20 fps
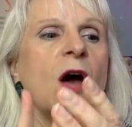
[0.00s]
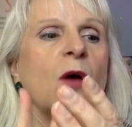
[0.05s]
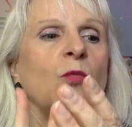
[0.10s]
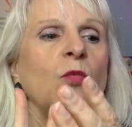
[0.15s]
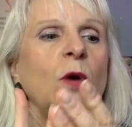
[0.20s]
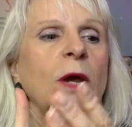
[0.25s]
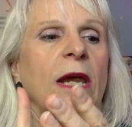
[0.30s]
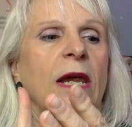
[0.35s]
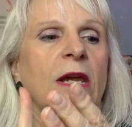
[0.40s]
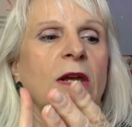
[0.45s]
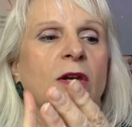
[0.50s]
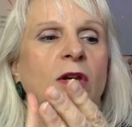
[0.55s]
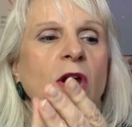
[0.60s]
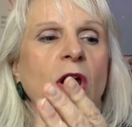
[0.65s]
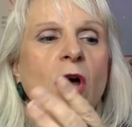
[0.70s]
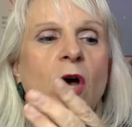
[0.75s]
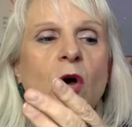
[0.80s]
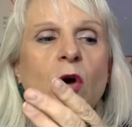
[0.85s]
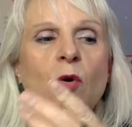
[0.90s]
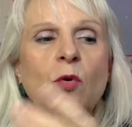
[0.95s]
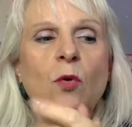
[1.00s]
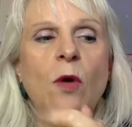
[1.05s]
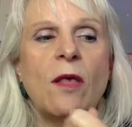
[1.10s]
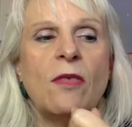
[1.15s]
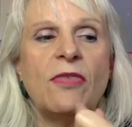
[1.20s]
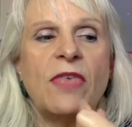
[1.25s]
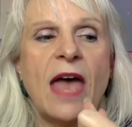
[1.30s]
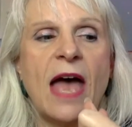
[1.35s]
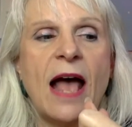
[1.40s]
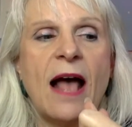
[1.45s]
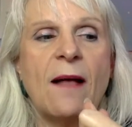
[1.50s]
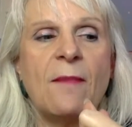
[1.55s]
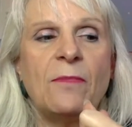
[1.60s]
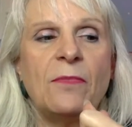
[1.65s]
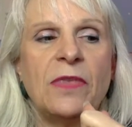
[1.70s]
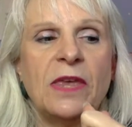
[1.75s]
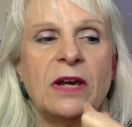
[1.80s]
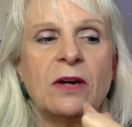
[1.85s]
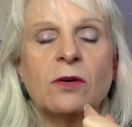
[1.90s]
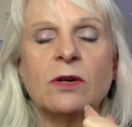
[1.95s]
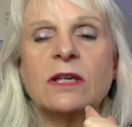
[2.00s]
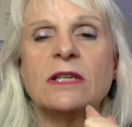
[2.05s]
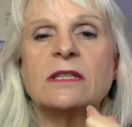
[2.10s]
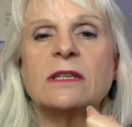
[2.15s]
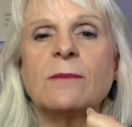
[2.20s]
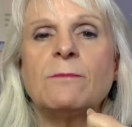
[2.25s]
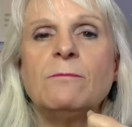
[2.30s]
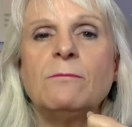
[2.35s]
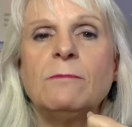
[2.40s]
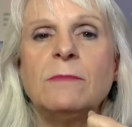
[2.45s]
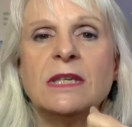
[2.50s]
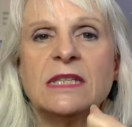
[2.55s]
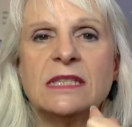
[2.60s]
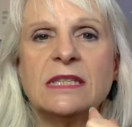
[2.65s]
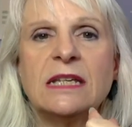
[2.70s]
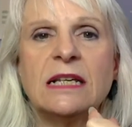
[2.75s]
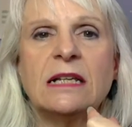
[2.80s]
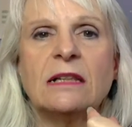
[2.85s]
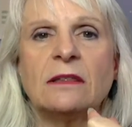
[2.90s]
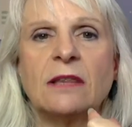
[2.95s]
We know that there is a missing